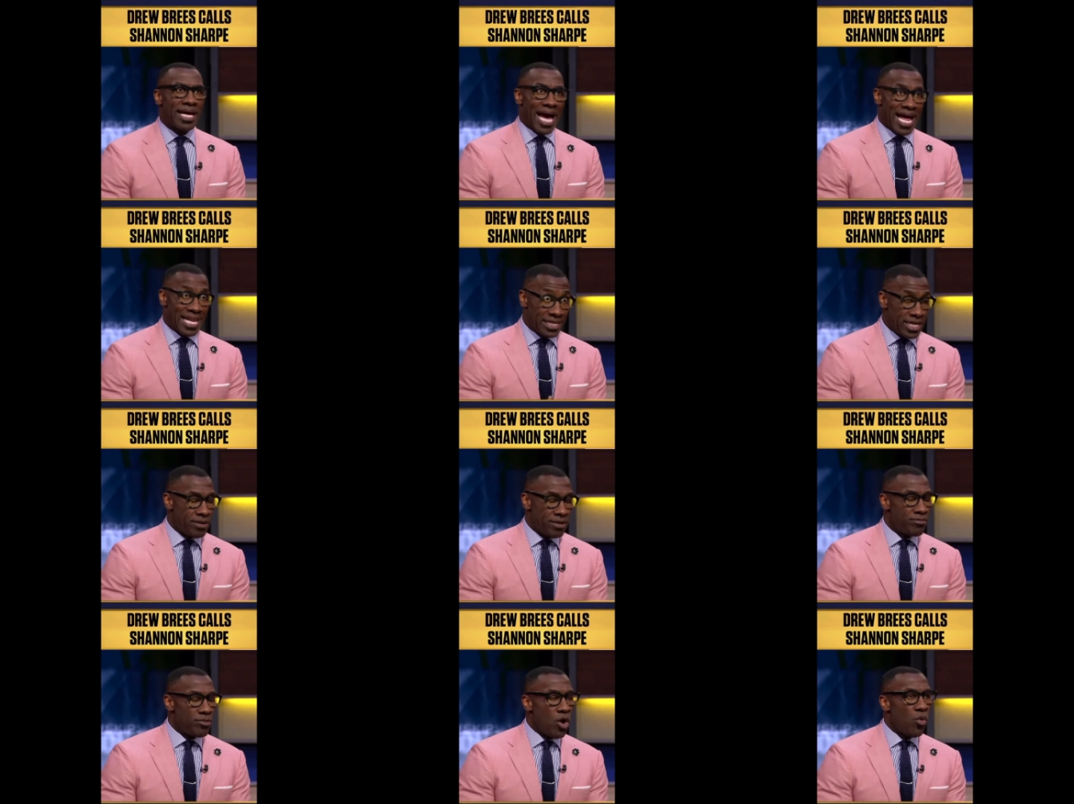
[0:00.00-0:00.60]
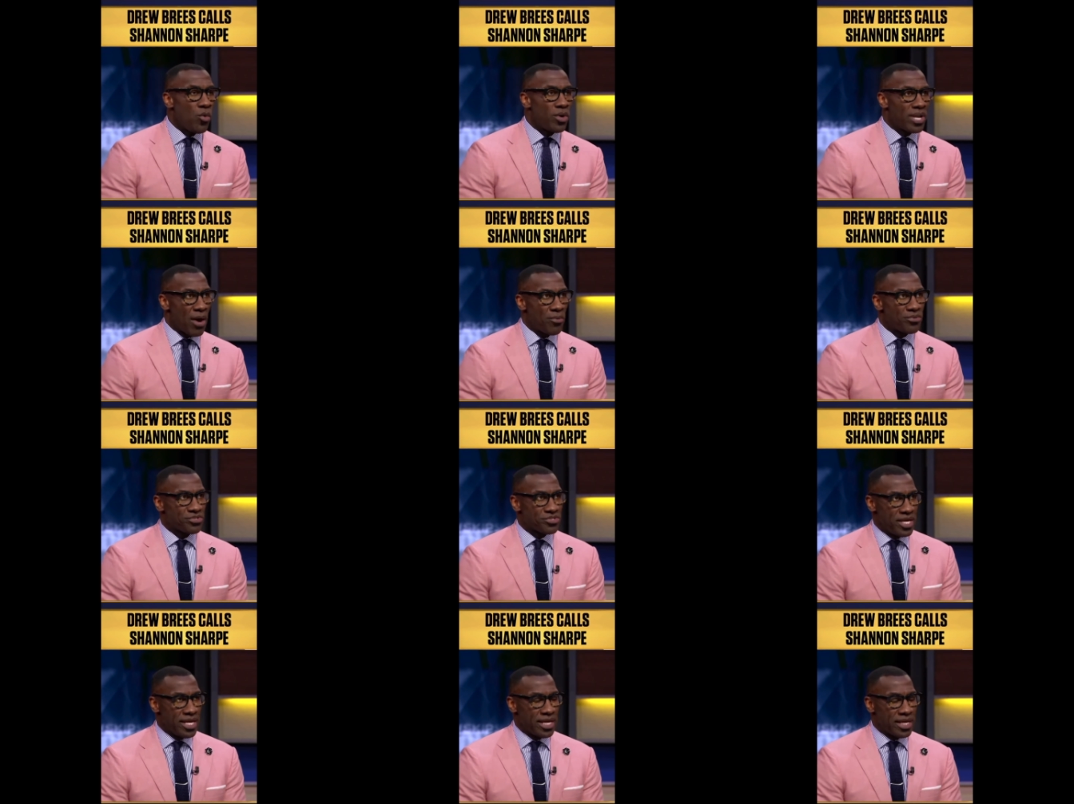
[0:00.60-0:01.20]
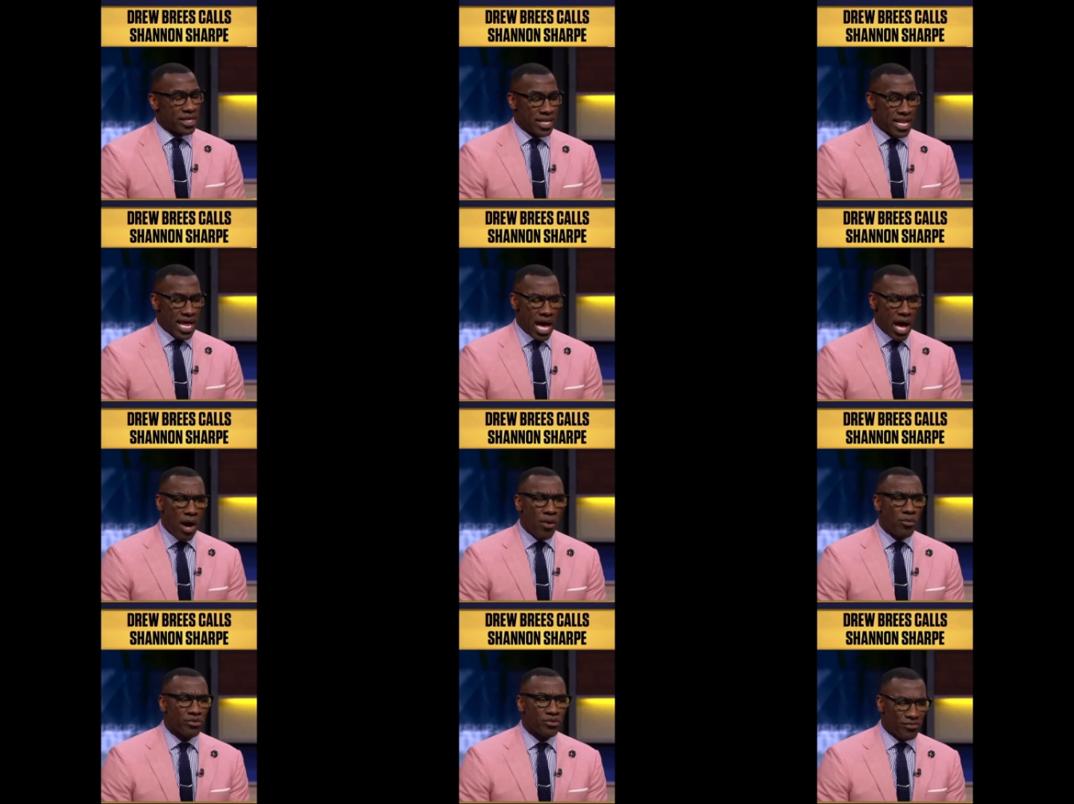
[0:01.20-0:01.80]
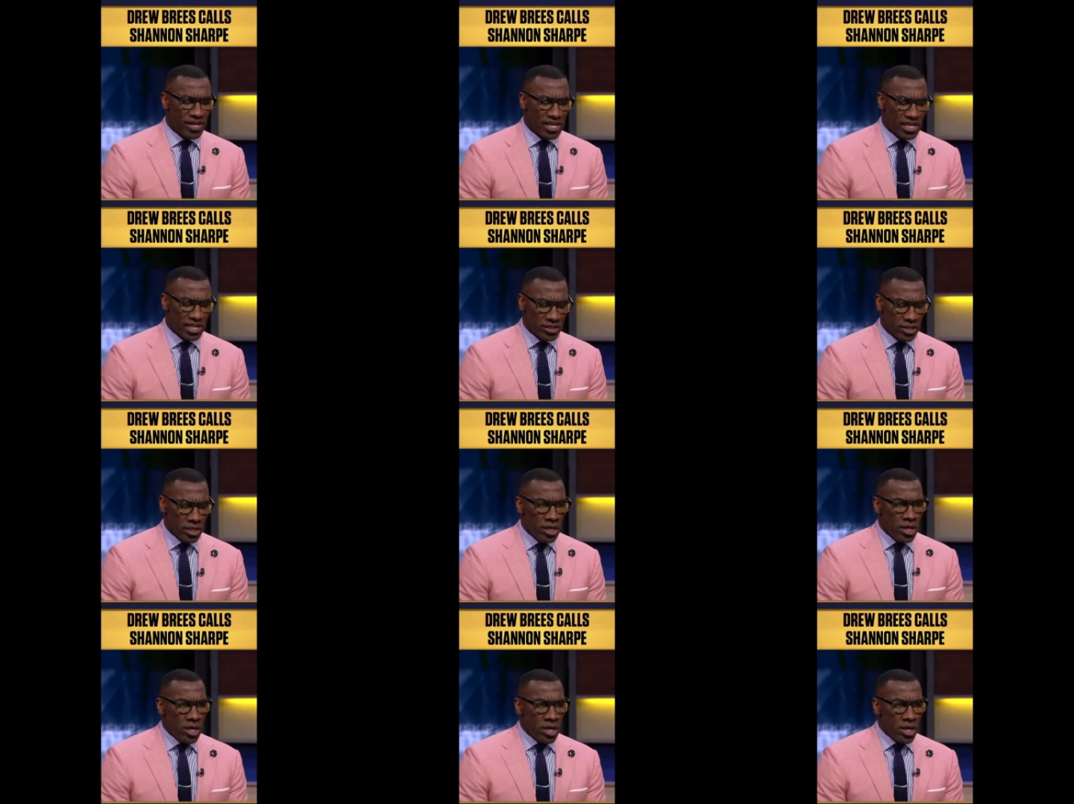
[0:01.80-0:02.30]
I let him know what I was thinking, how I was feeling.